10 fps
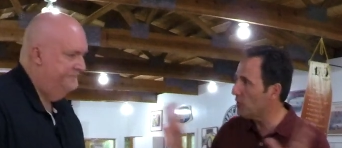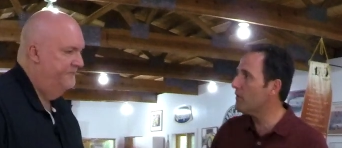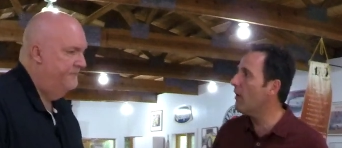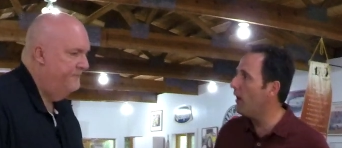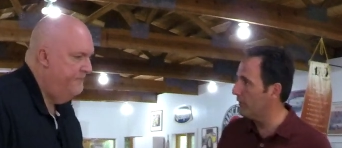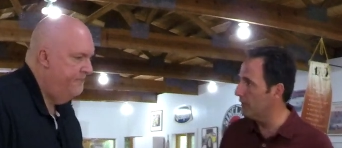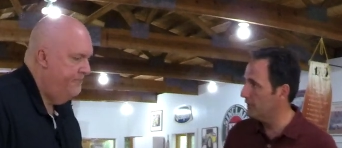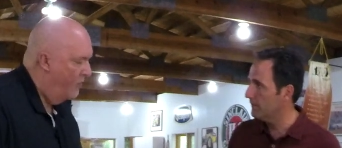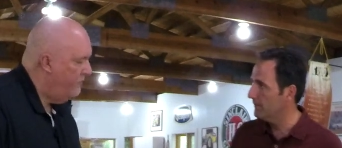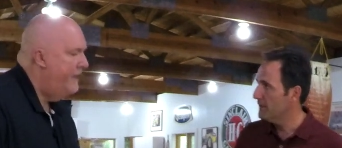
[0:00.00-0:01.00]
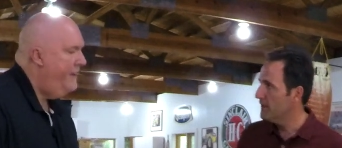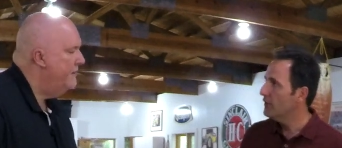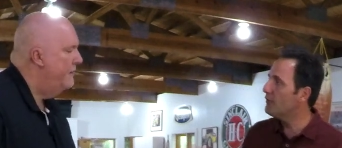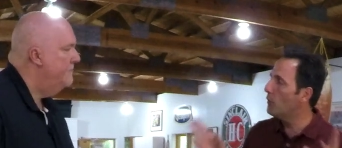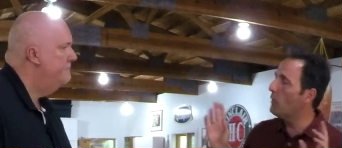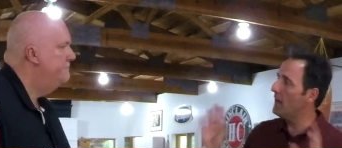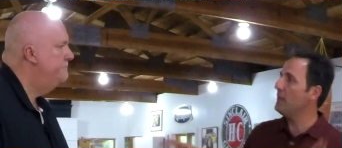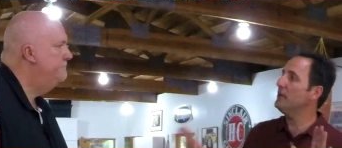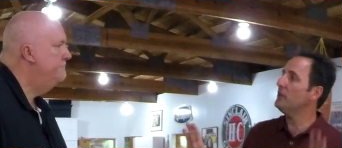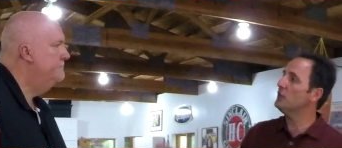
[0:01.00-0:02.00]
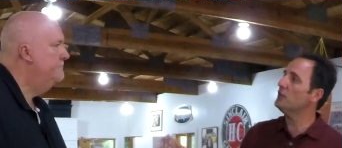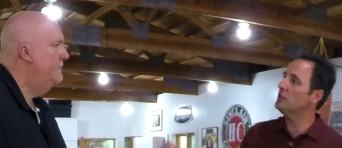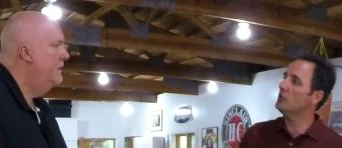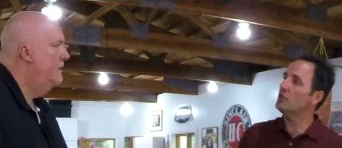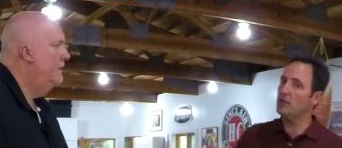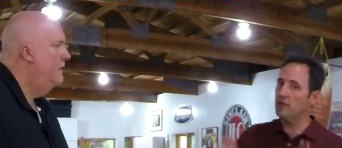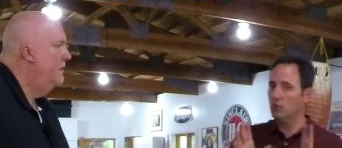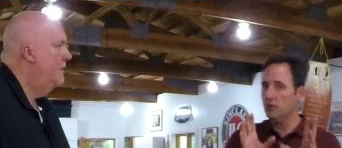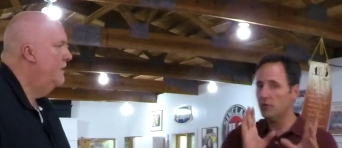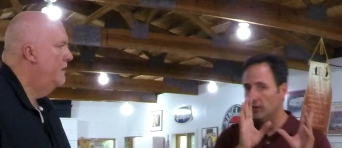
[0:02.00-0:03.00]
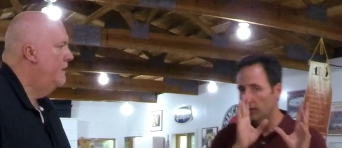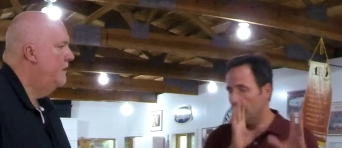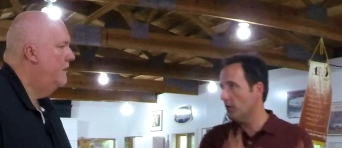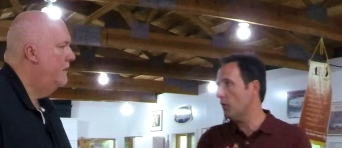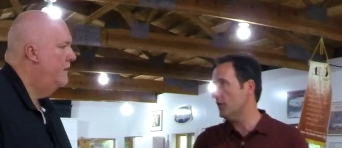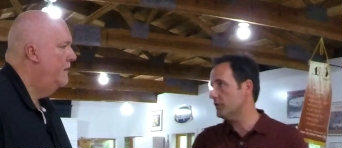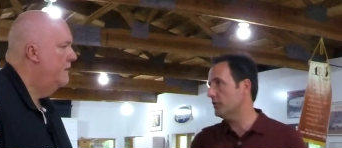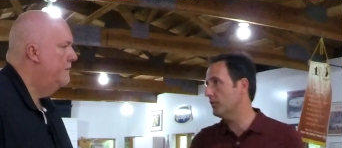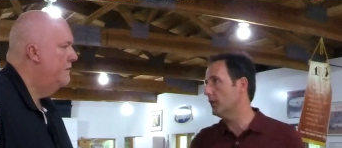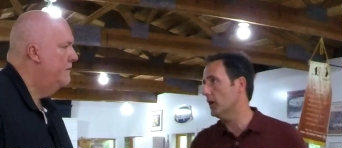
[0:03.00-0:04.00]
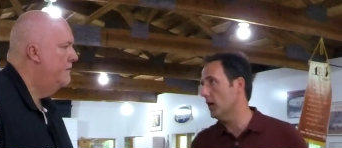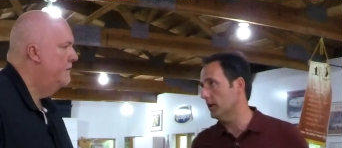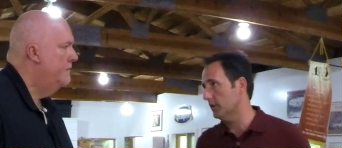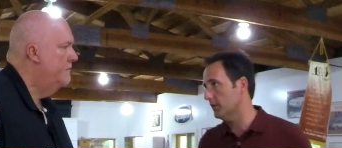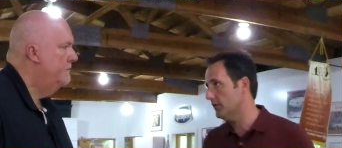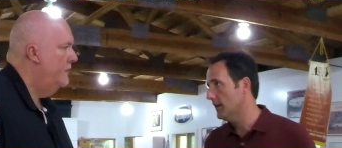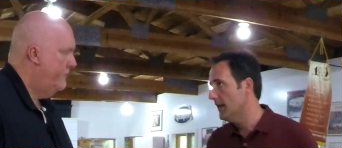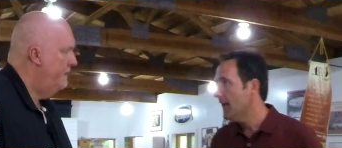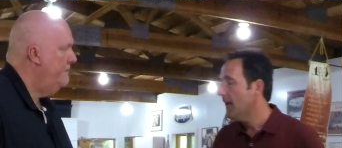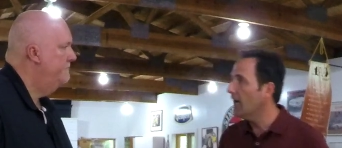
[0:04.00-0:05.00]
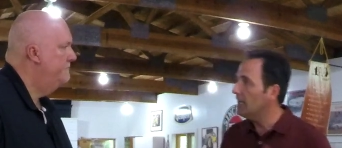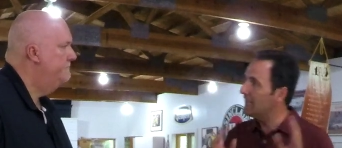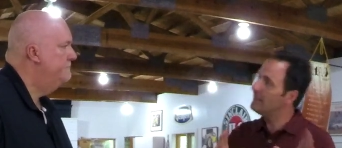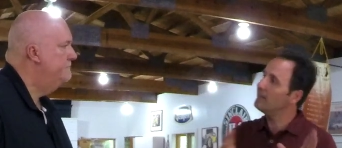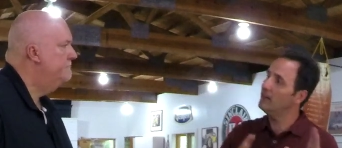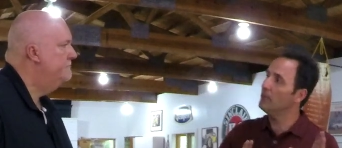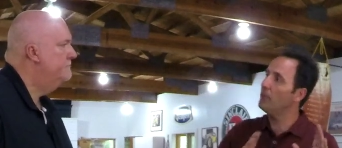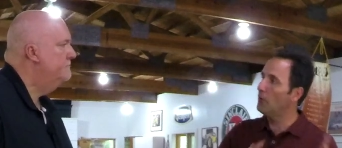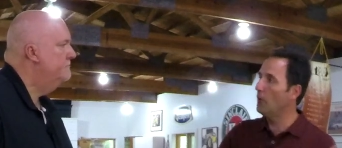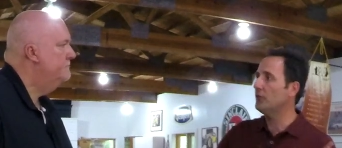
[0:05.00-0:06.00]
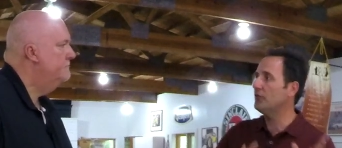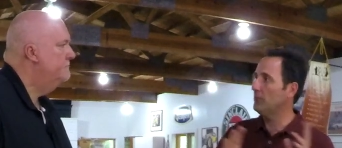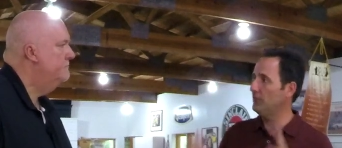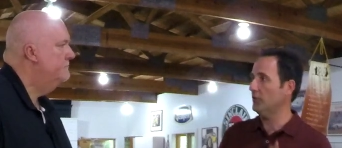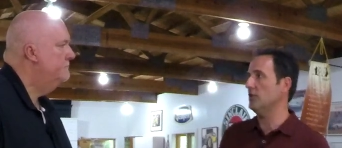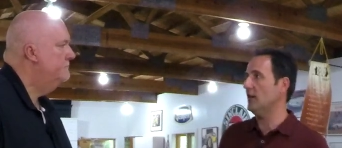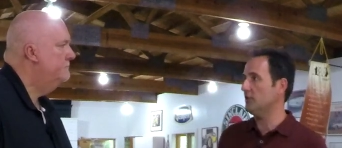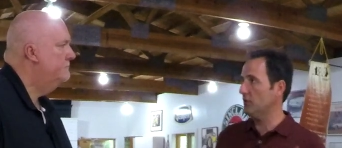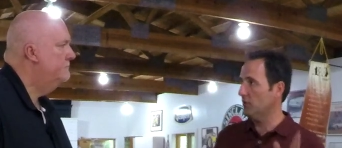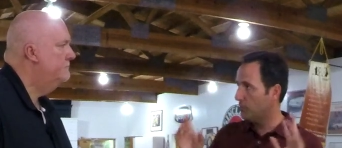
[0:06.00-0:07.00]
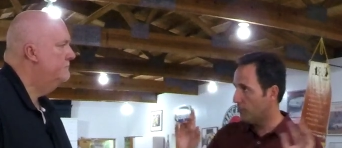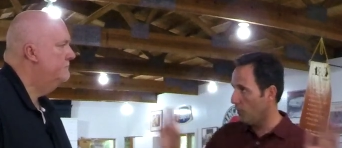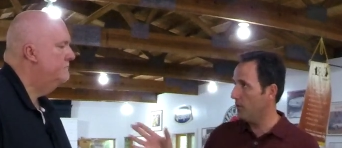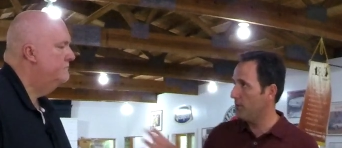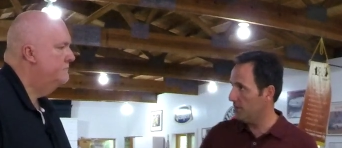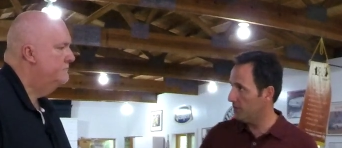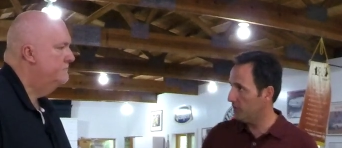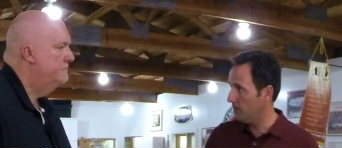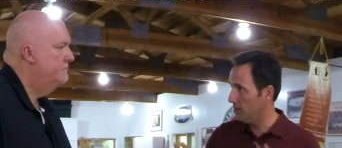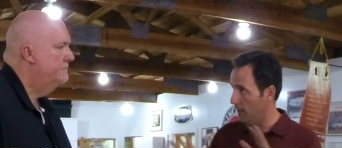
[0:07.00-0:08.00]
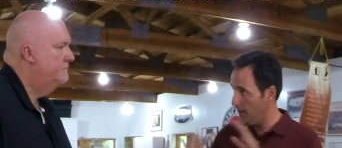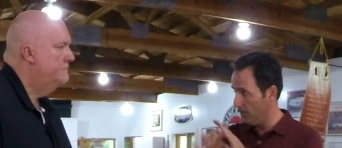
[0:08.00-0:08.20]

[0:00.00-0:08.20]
Speaker 1: there are others. Oh, yeah, yeah. So what I think we should do is I think we should leave a question for the audience. Okay. And let them throw some suggestions for this, this